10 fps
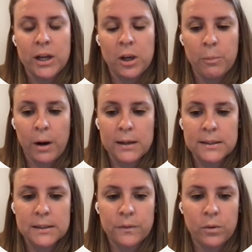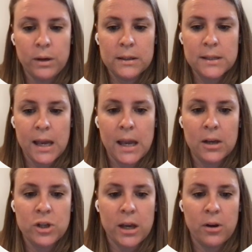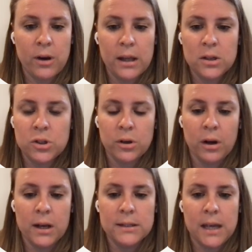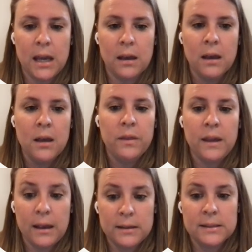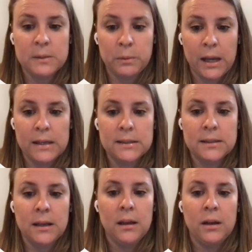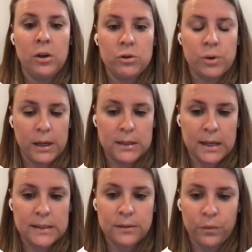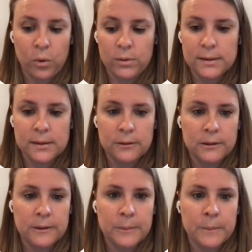check your processed food intake, check your added sugar intake. They displace nutrient-dense foods.